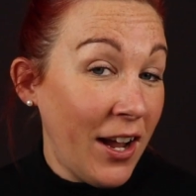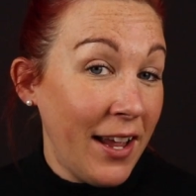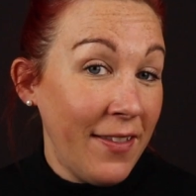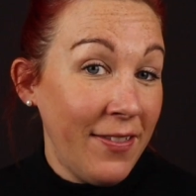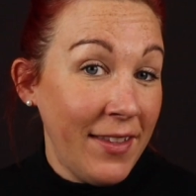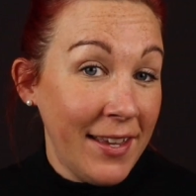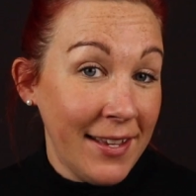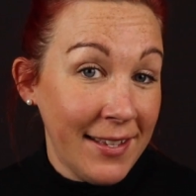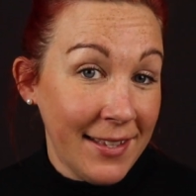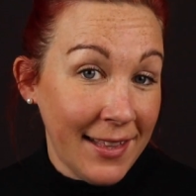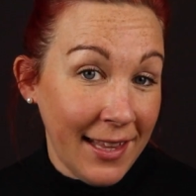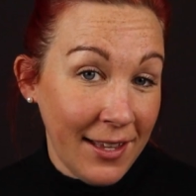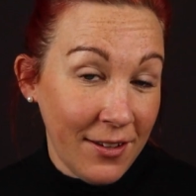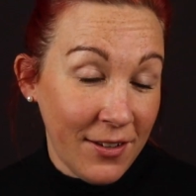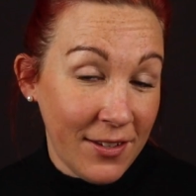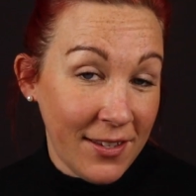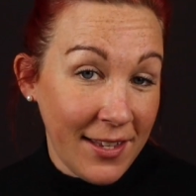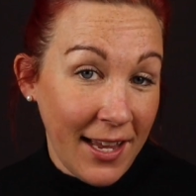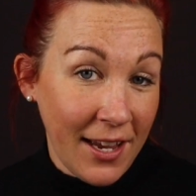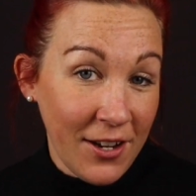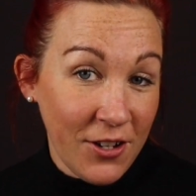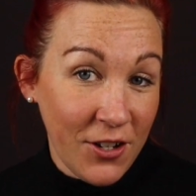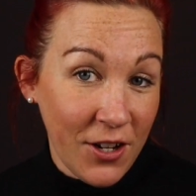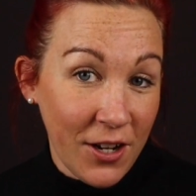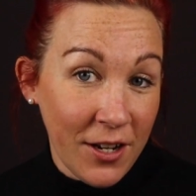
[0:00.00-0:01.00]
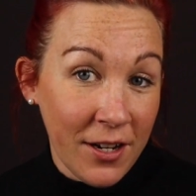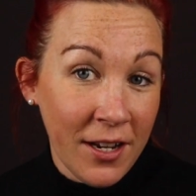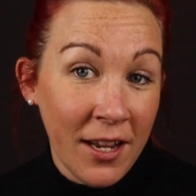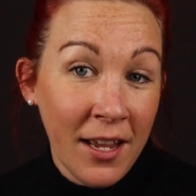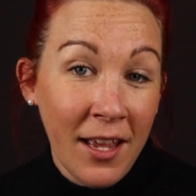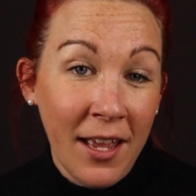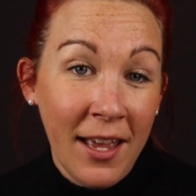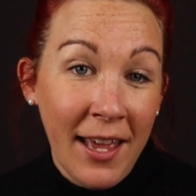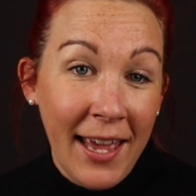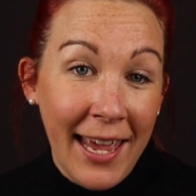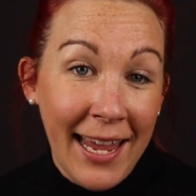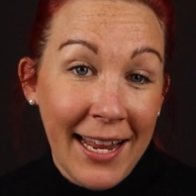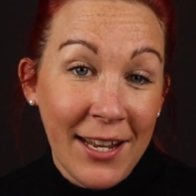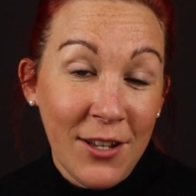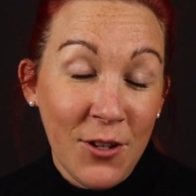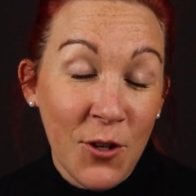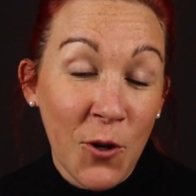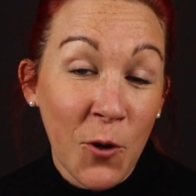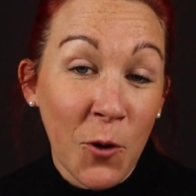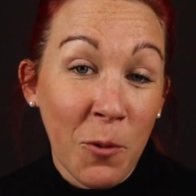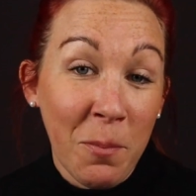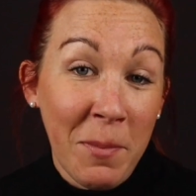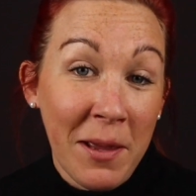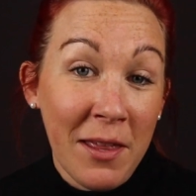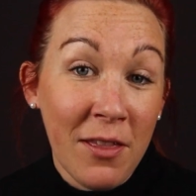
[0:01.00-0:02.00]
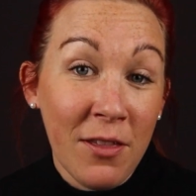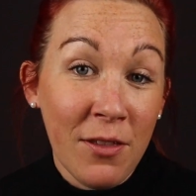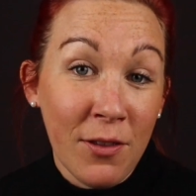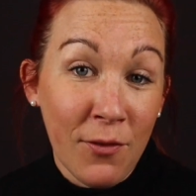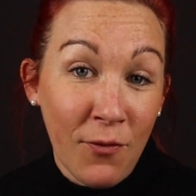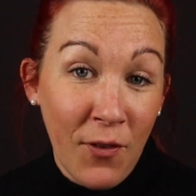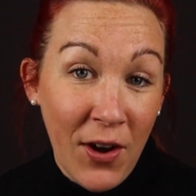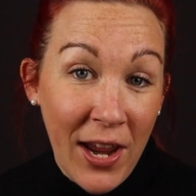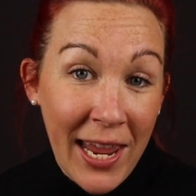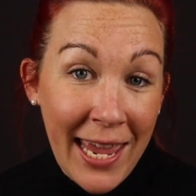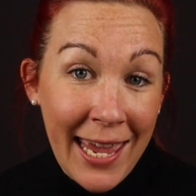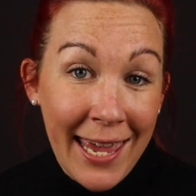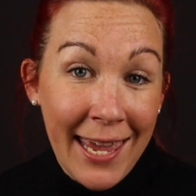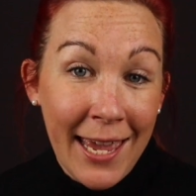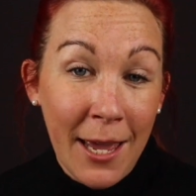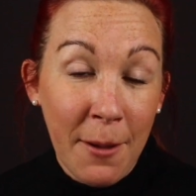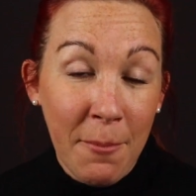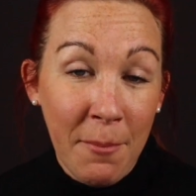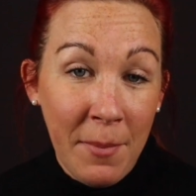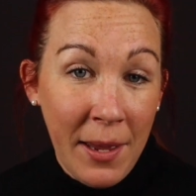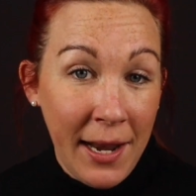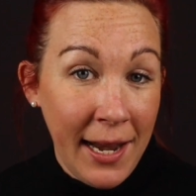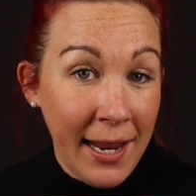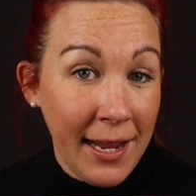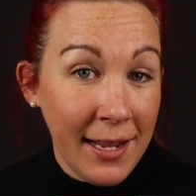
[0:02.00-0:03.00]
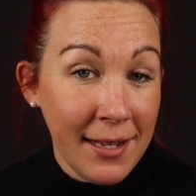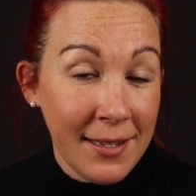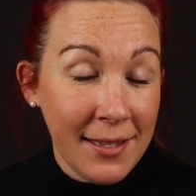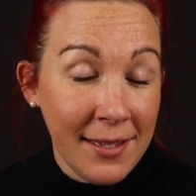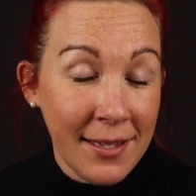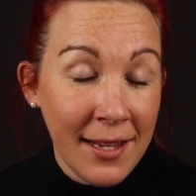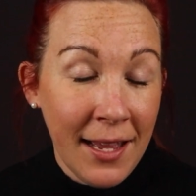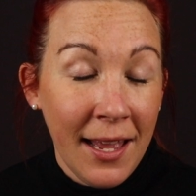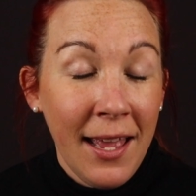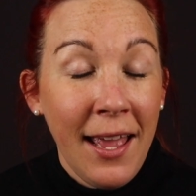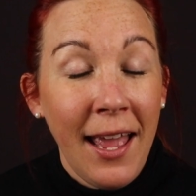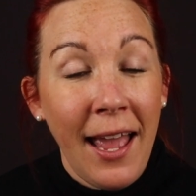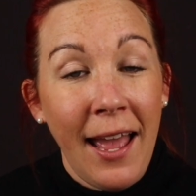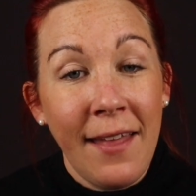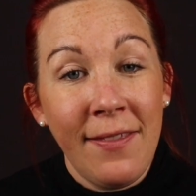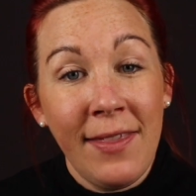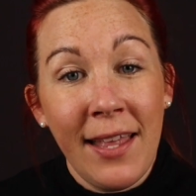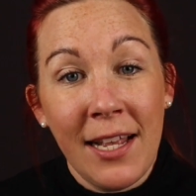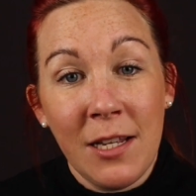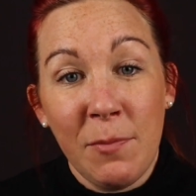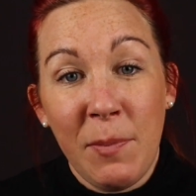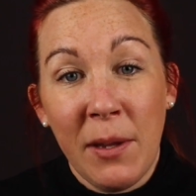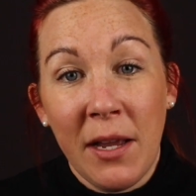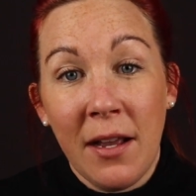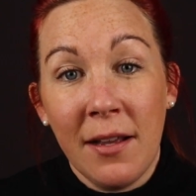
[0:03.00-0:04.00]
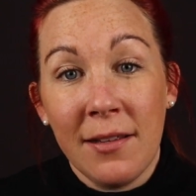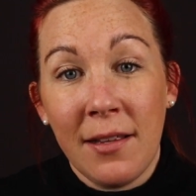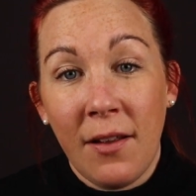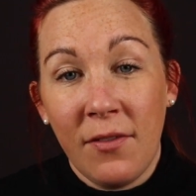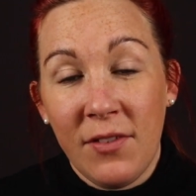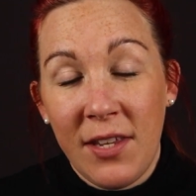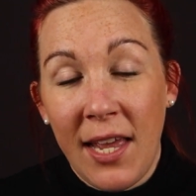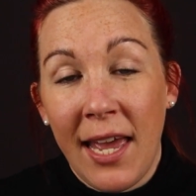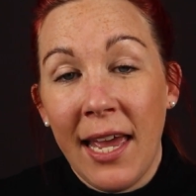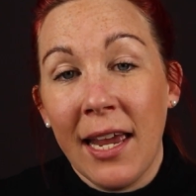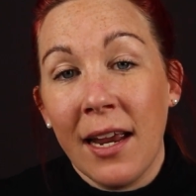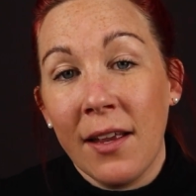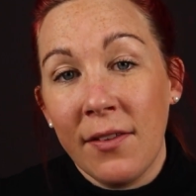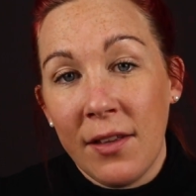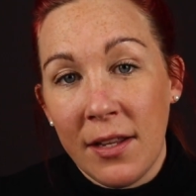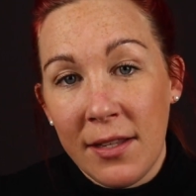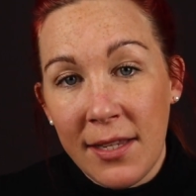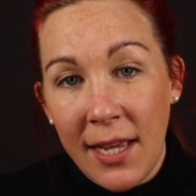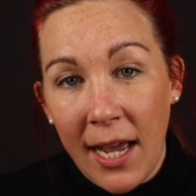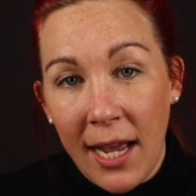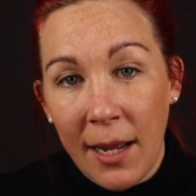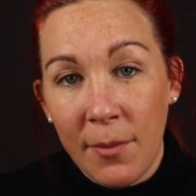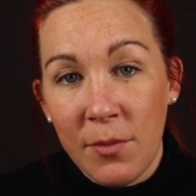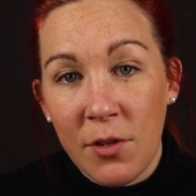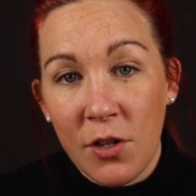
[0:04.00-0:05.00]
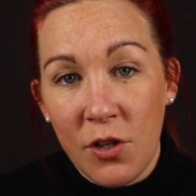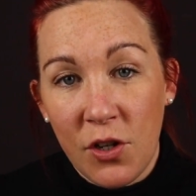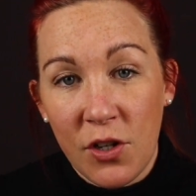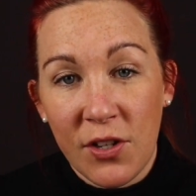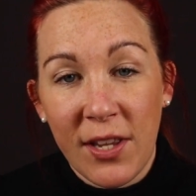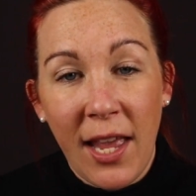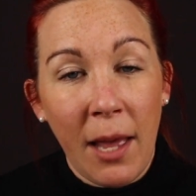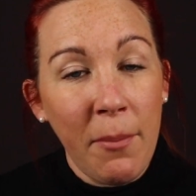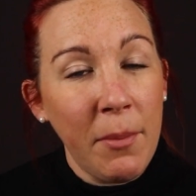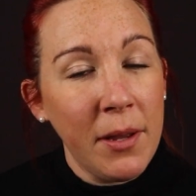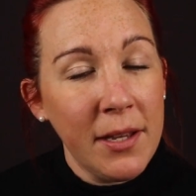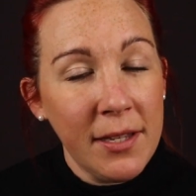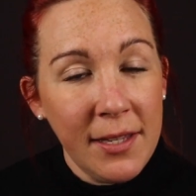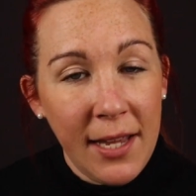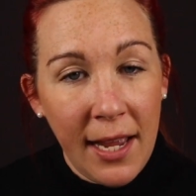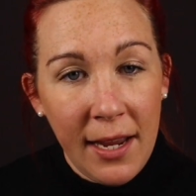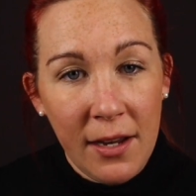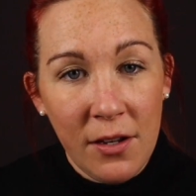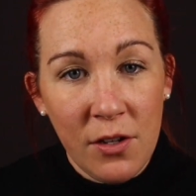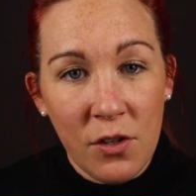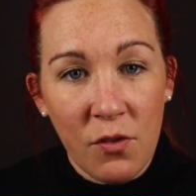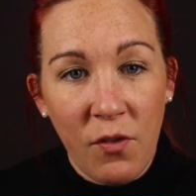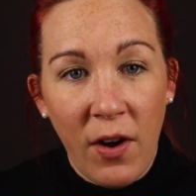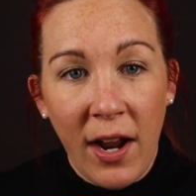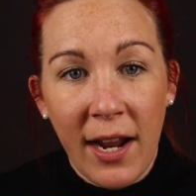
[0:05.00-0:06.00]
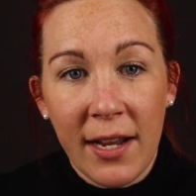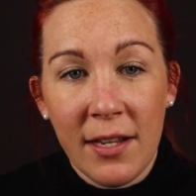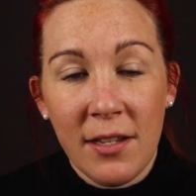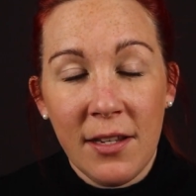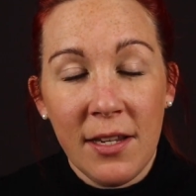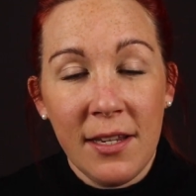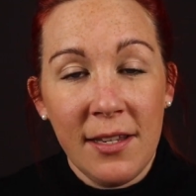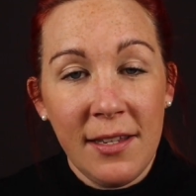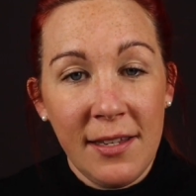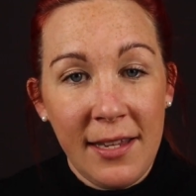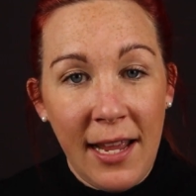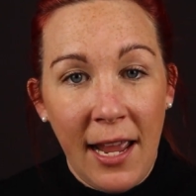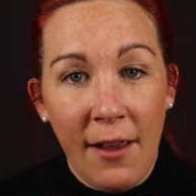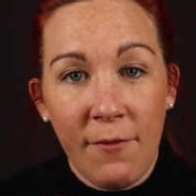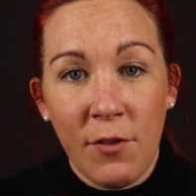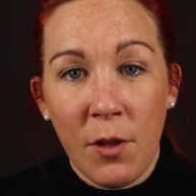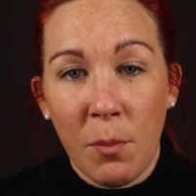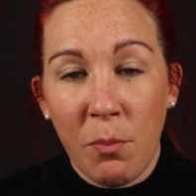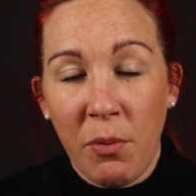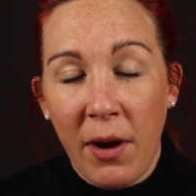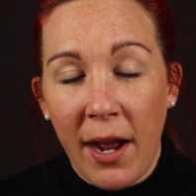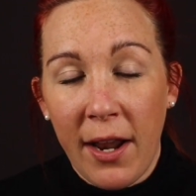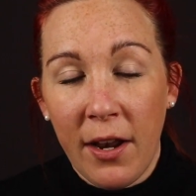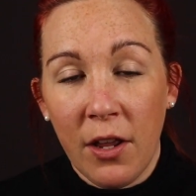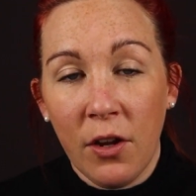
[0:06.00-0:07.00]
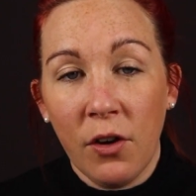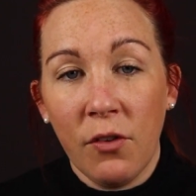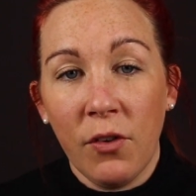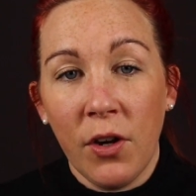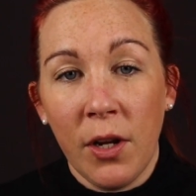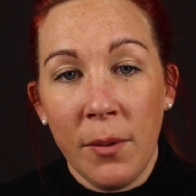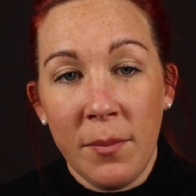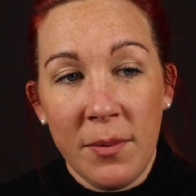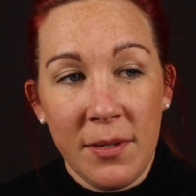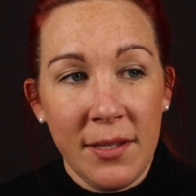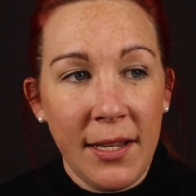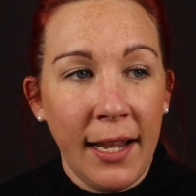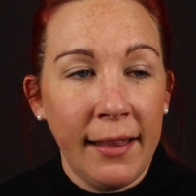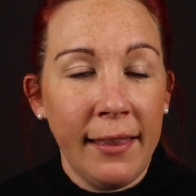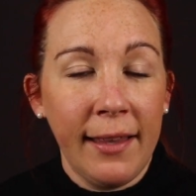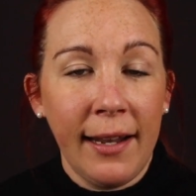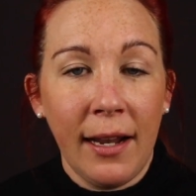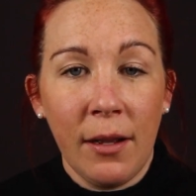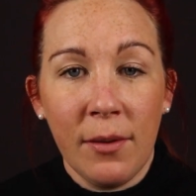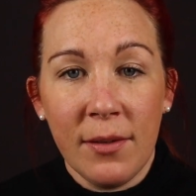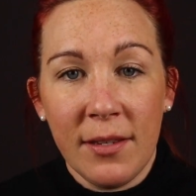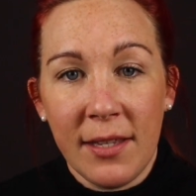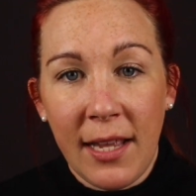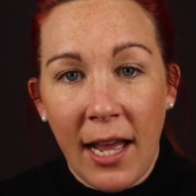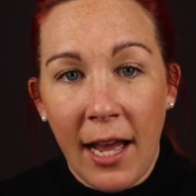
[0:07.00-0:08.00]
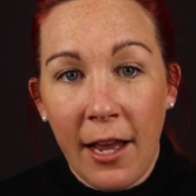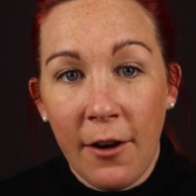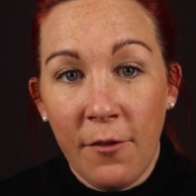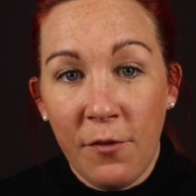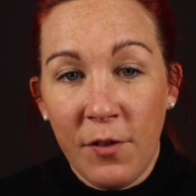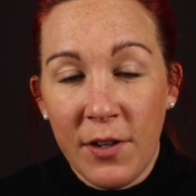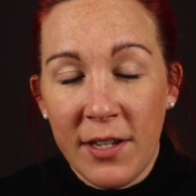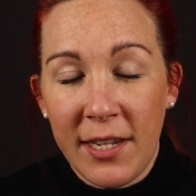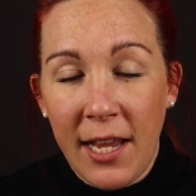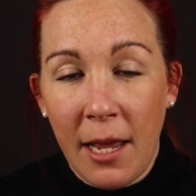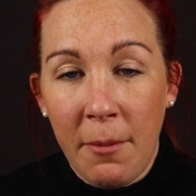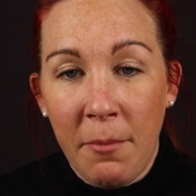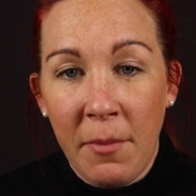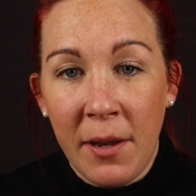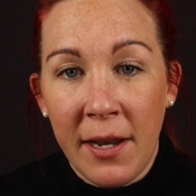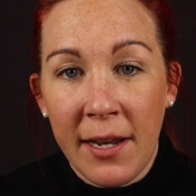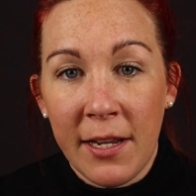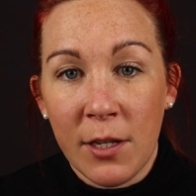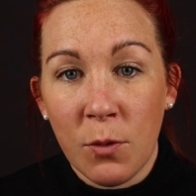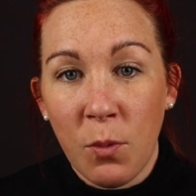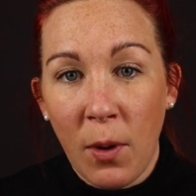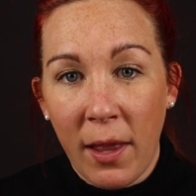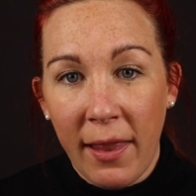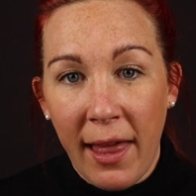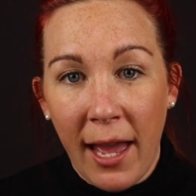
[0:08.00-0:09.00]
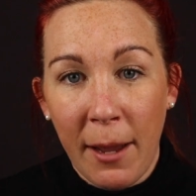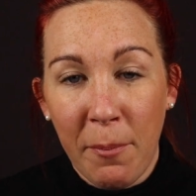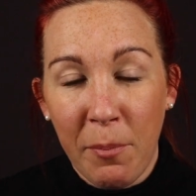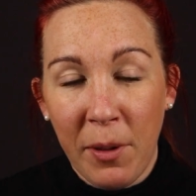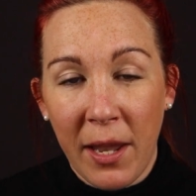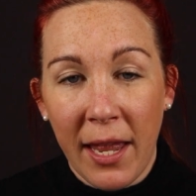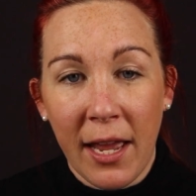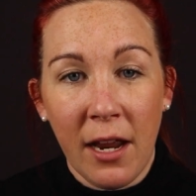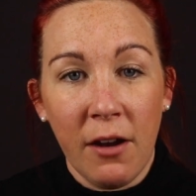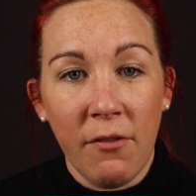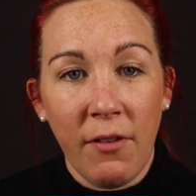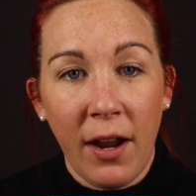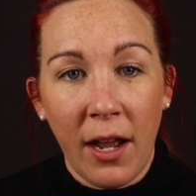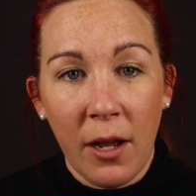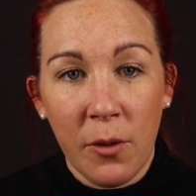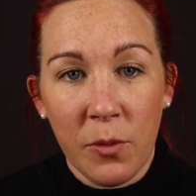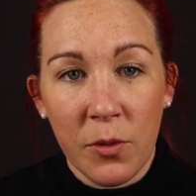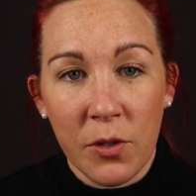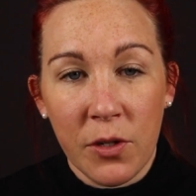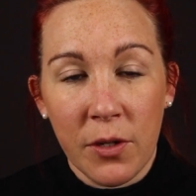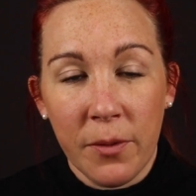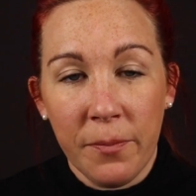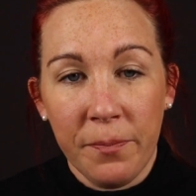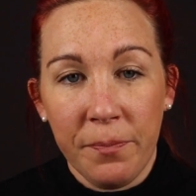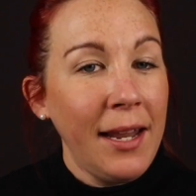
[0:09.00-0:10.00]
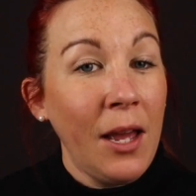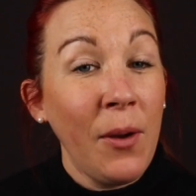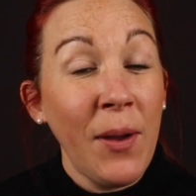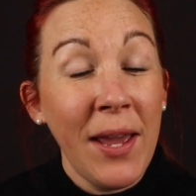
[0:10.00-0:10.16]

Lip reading: in this little session, it took me 3 minutes. And that's because I've taken the time to just get my settings right to save the bride and groom standing outside for 10 minutes while I play around. Now